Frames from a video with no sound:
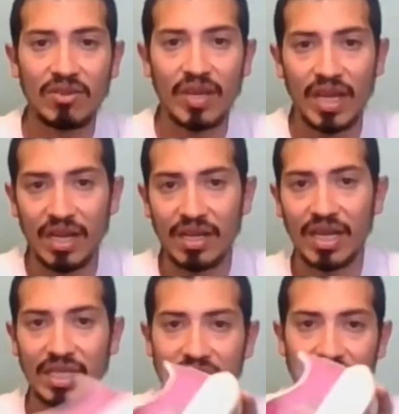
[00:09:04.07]
get a
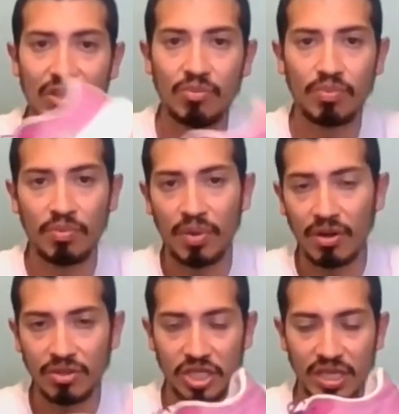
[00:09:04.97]
nice little
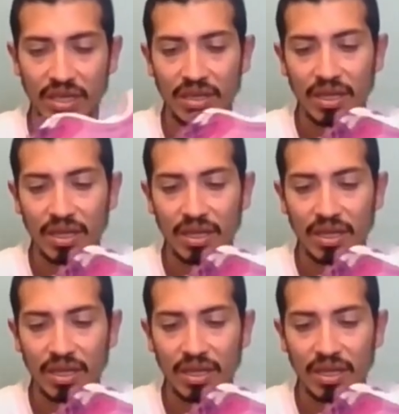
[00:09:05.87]
propulsion